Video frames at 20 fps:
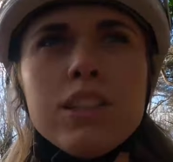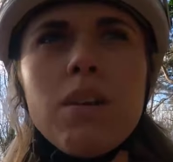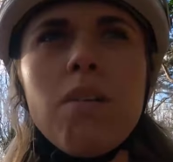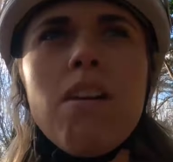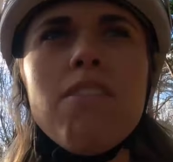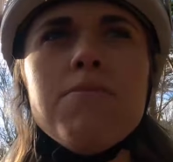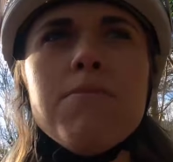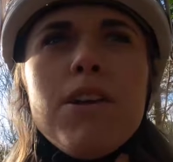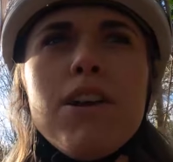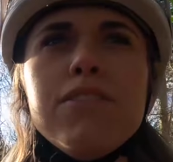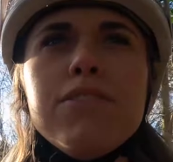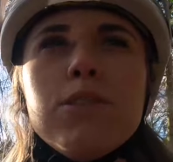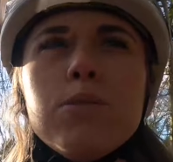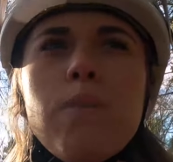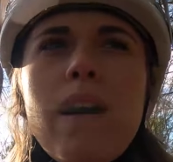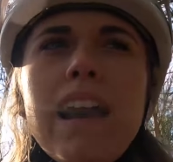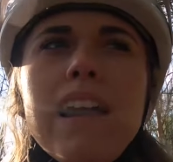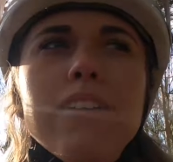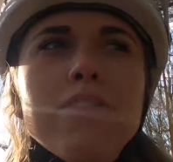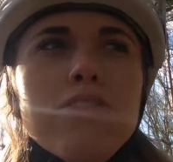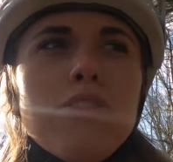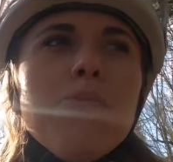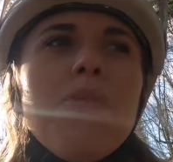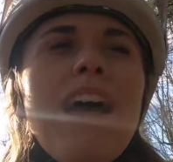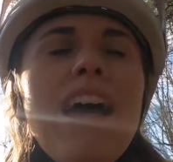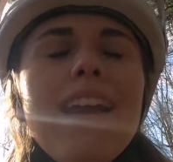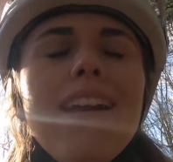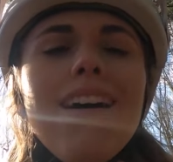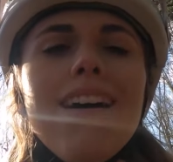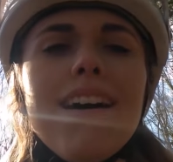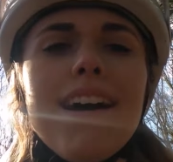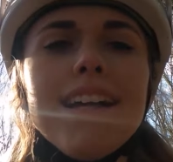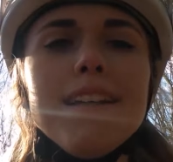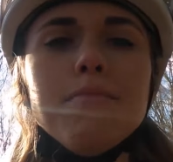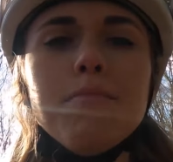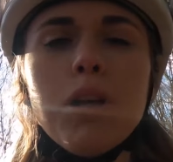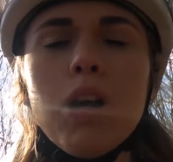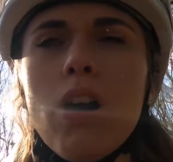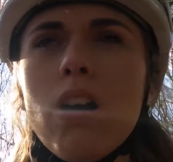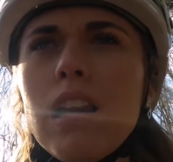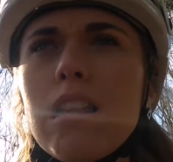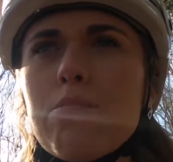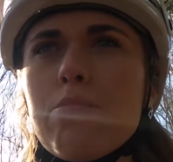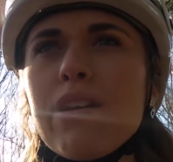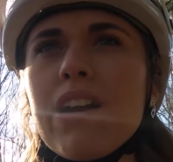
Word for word: So I've moved away from that line purely